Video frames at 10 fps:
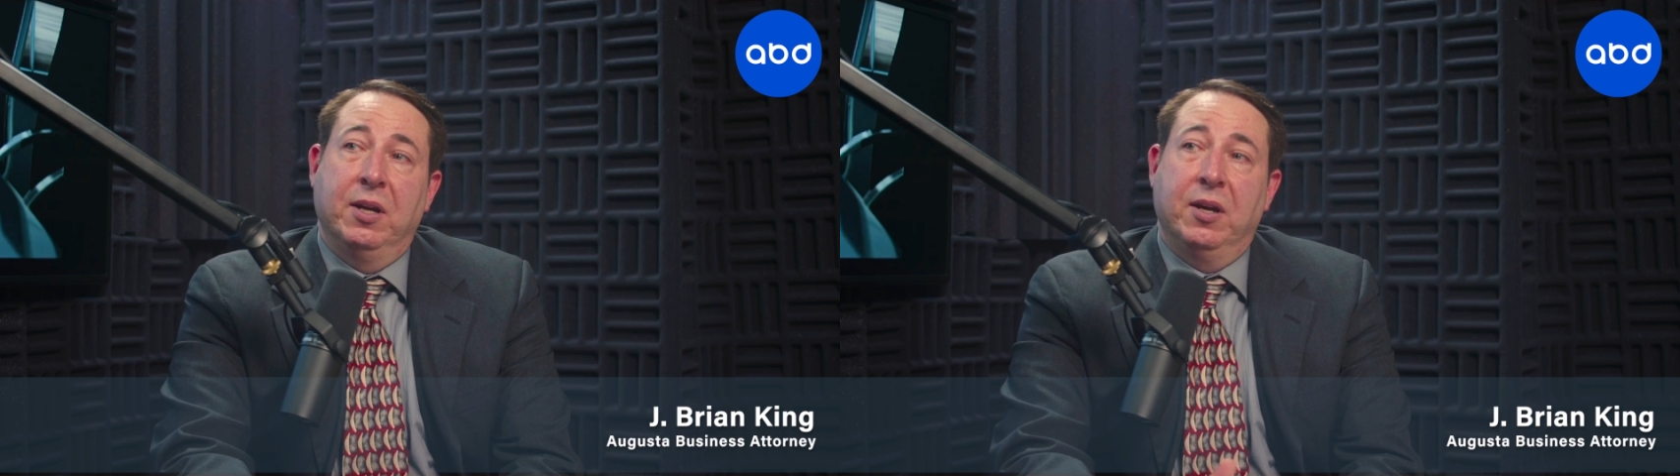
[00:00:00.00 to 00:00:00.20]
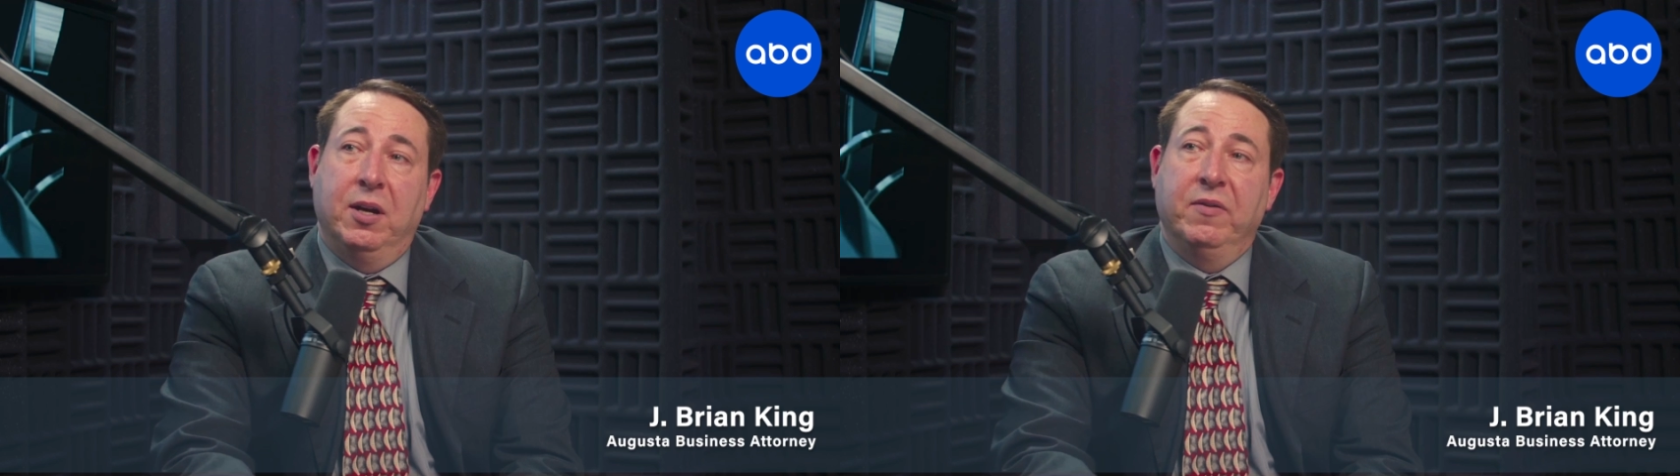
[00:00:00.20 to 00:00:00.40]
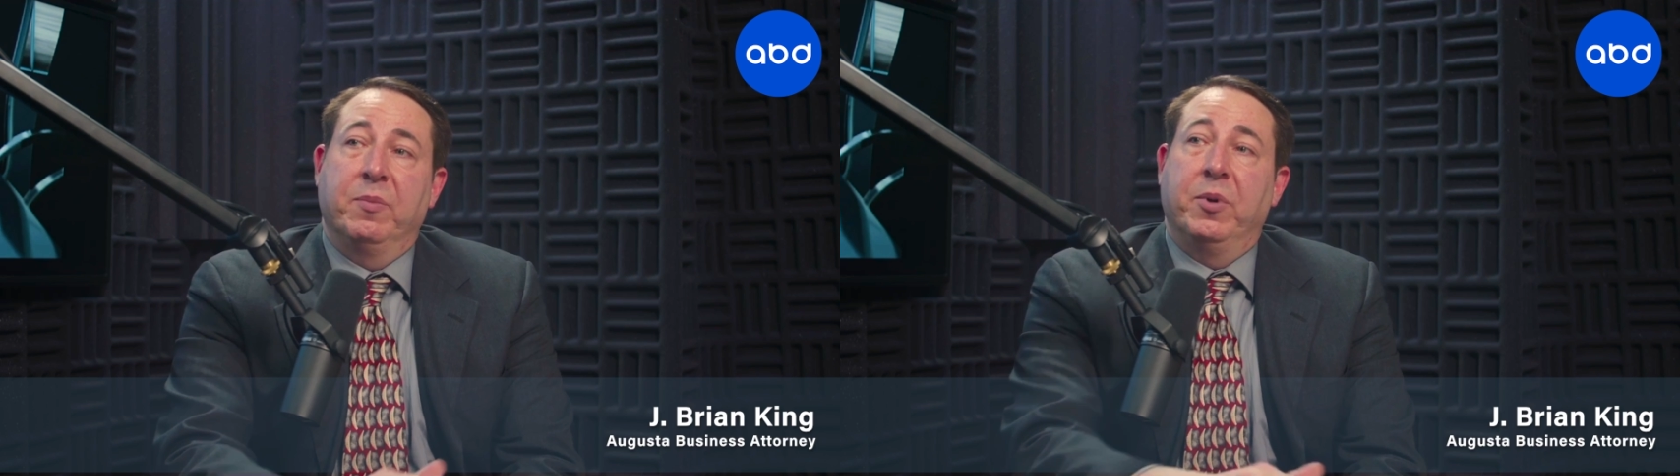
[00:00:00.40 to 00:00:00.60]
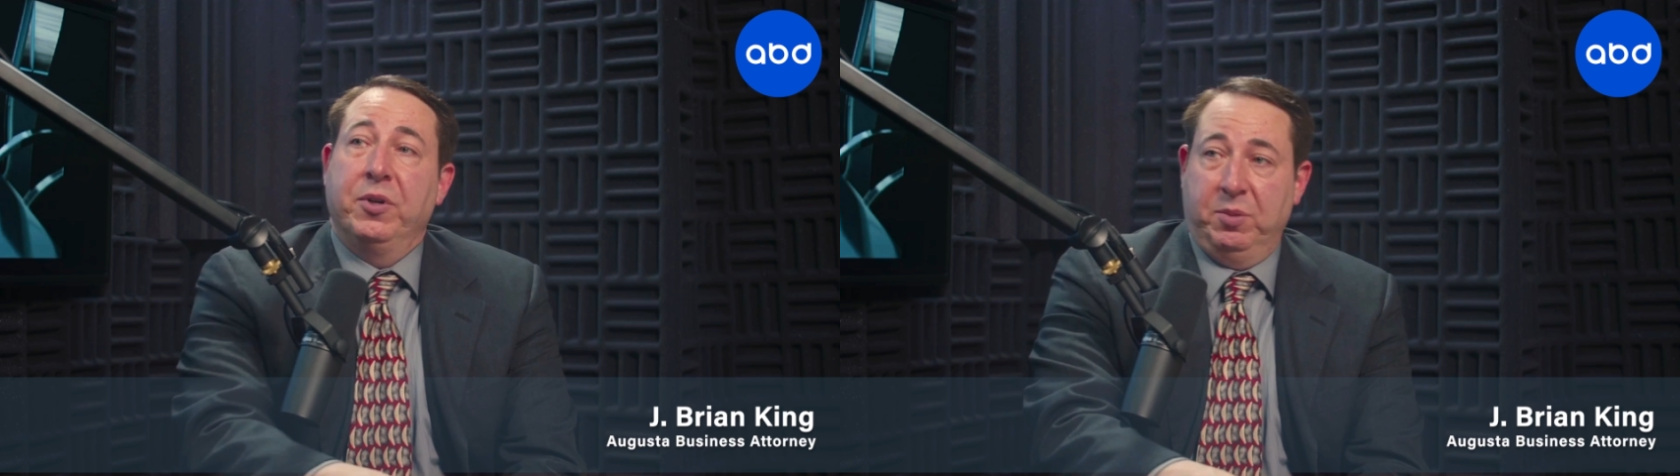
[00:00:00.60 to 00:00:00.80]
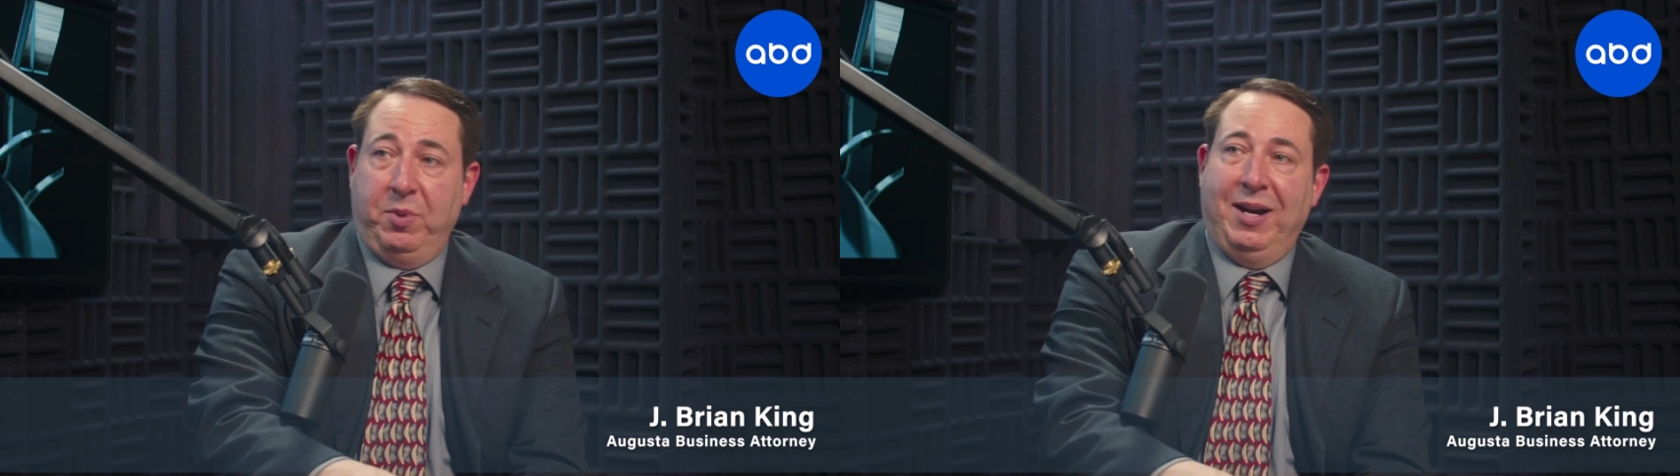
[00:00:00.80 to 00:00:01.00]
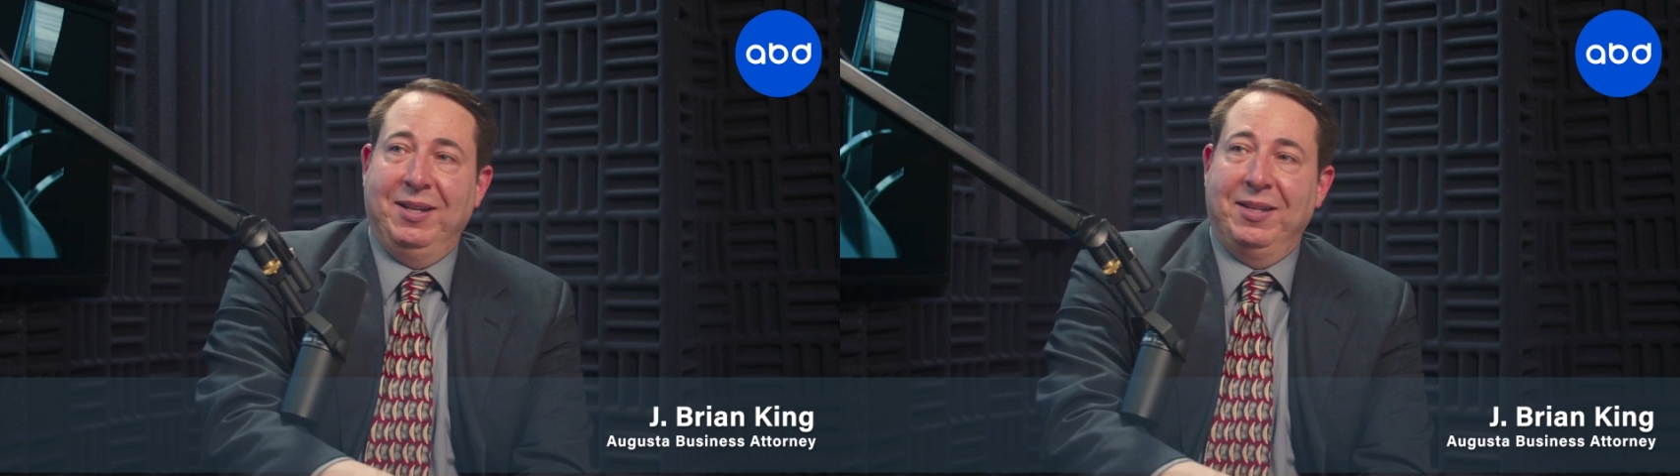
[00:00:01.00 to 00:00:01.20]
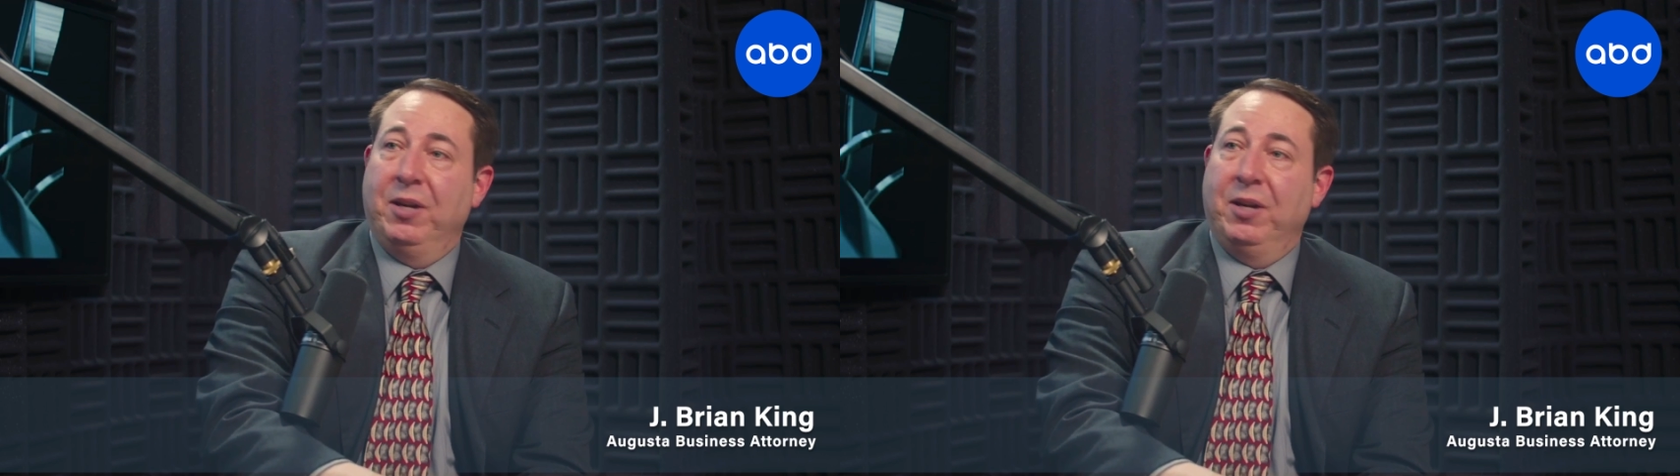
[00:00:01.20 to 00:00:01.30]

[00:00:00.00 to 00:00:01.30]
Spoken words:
of the purchase price.